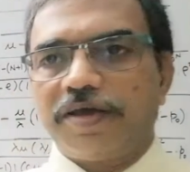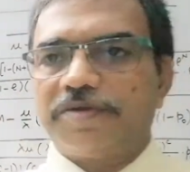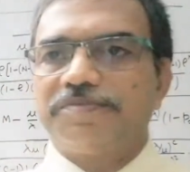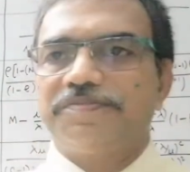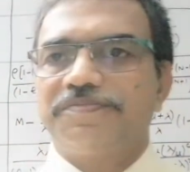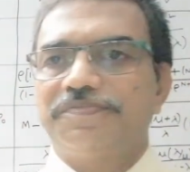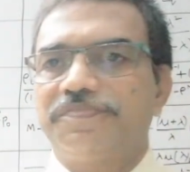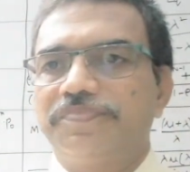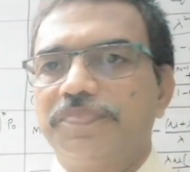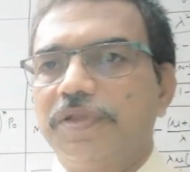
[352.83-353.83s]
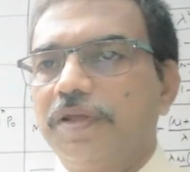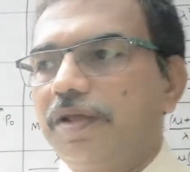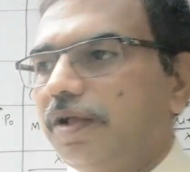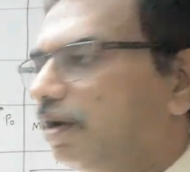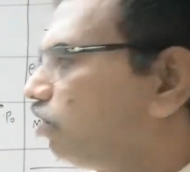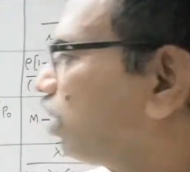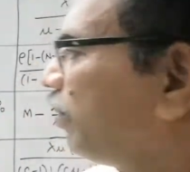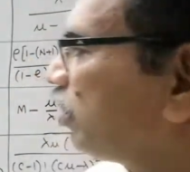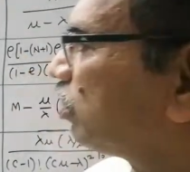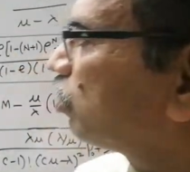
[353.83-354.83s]
here. Now
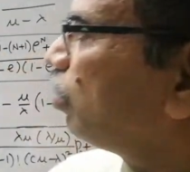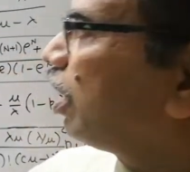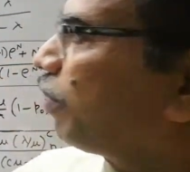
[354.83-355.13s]
coming to the queuing